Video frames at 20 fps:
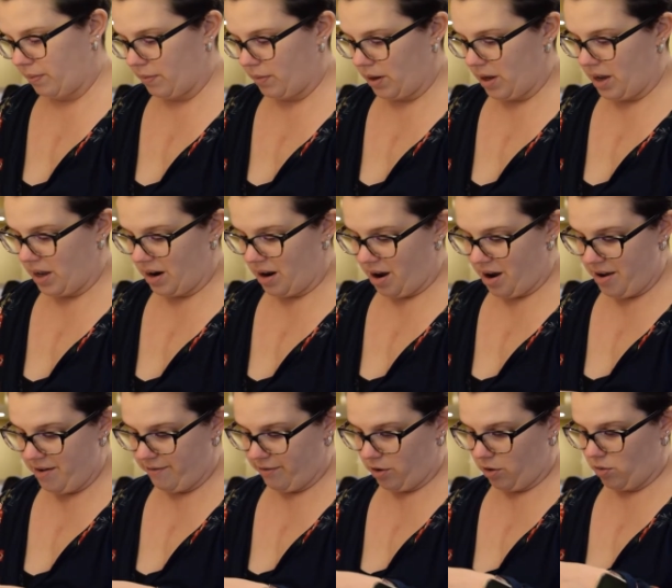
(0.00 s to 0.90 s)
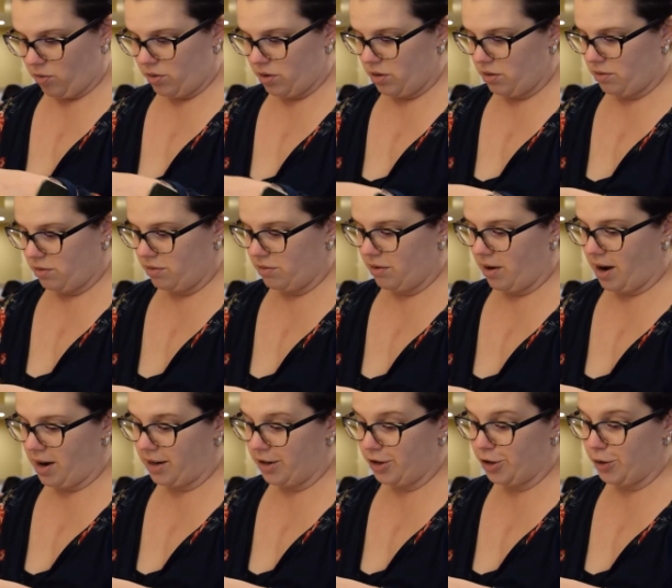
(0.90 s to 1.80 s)
And I vote
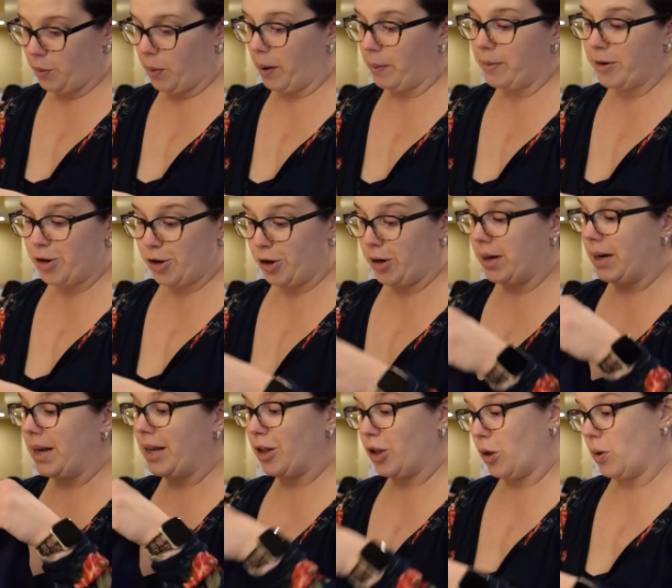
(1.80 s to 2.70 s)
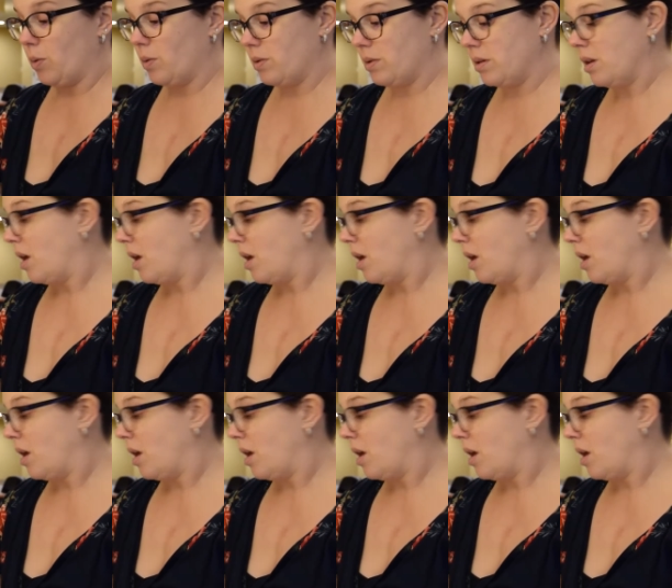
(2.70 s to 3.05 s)
I should wear maternity clothes